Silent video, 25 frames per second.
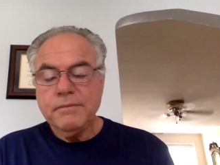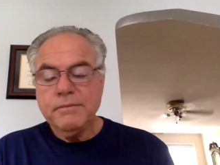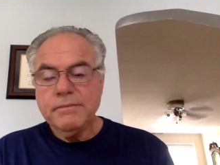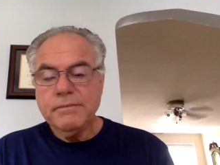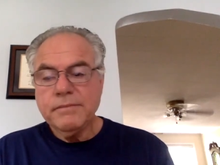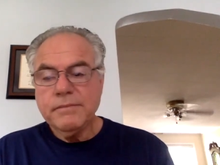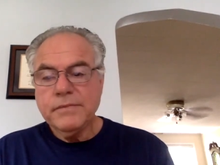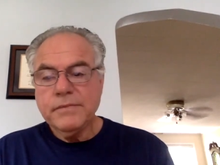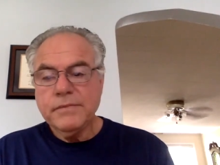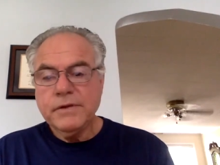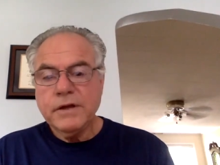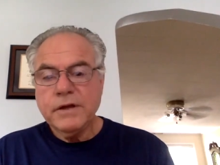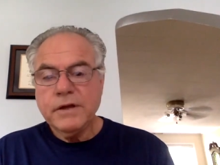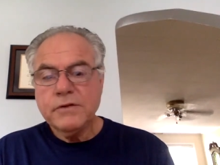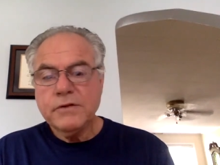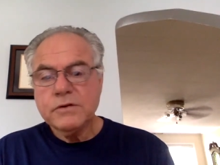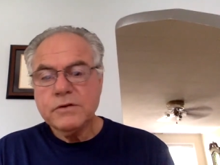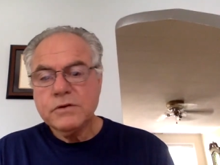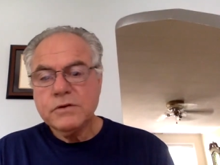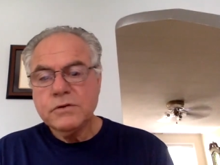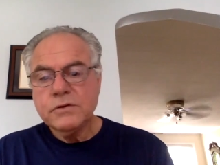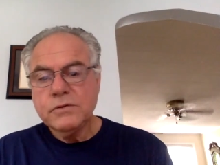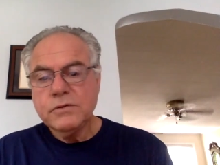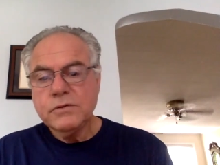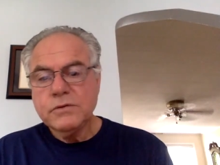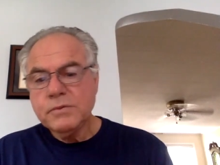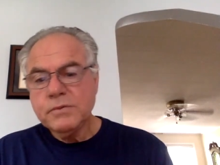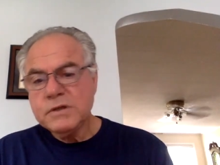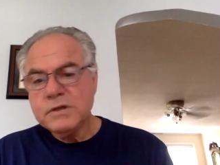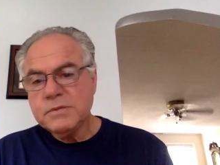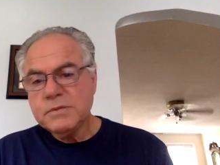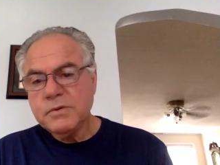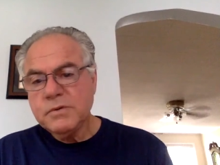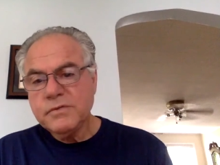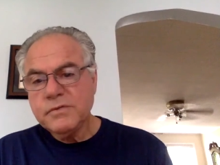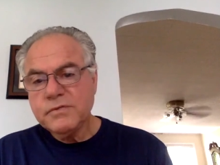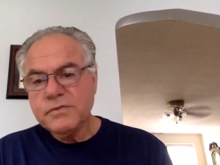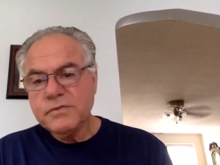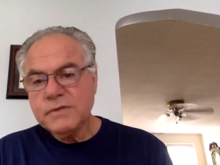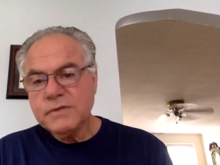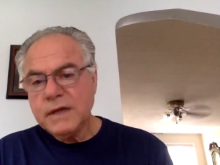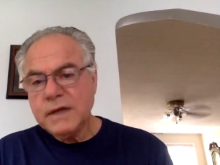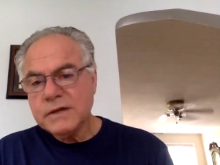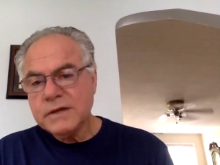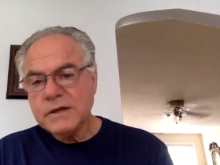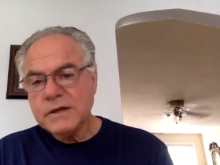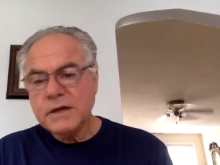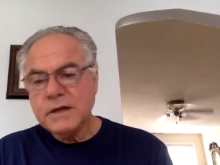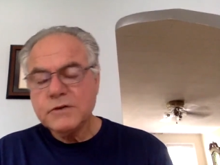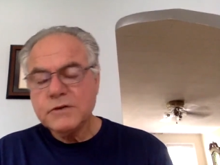And the other, the principle of
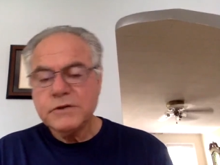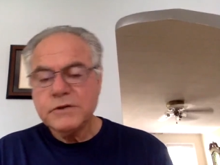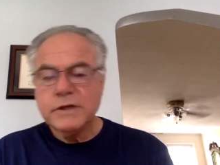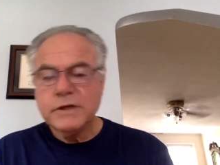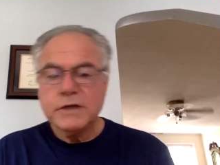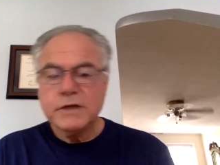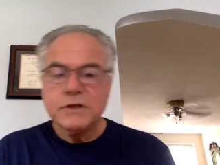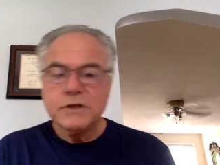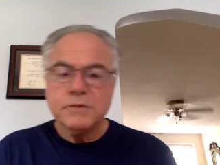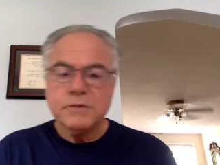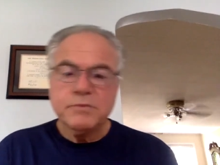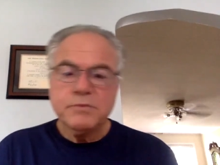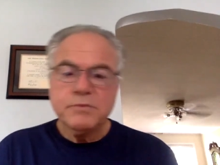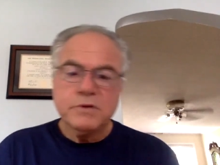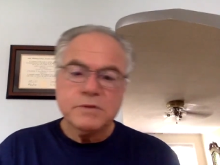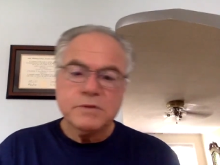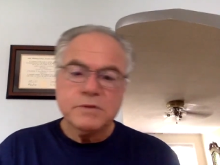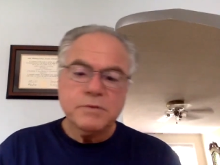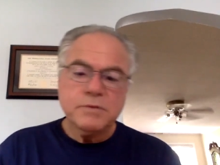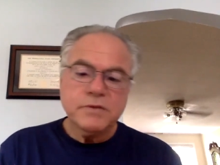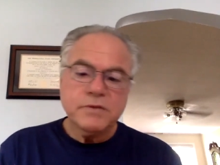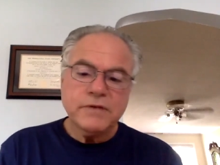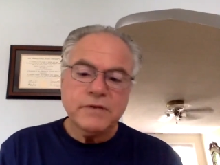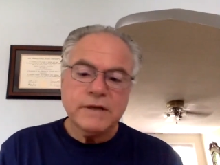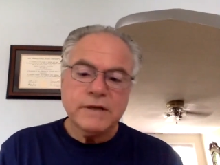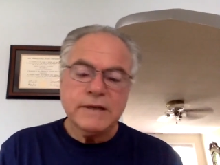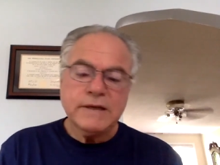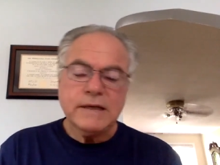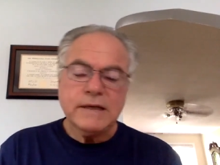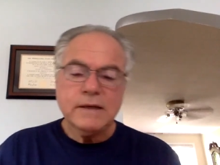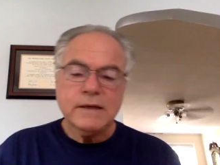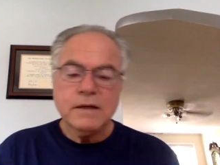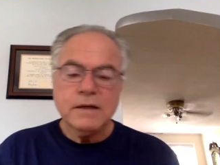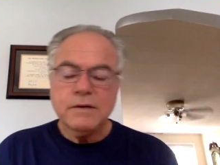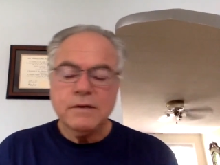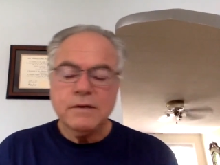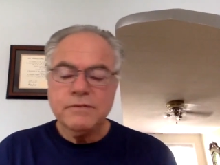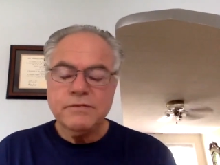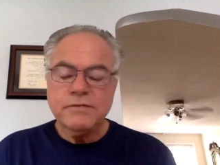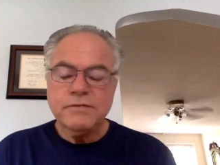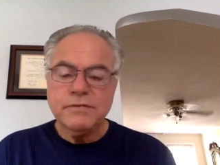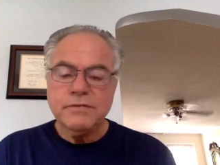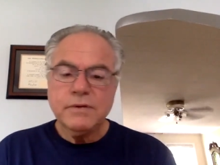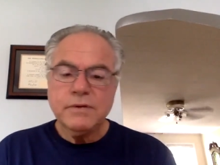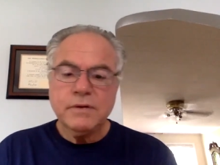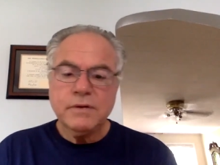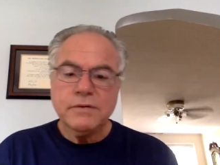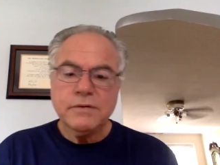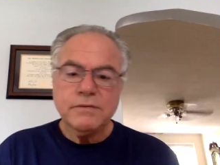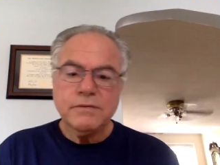non-contradiction, principle of, of
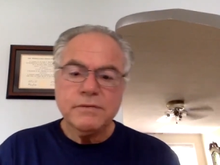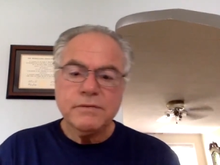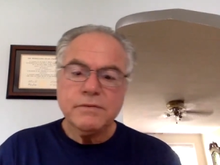uh,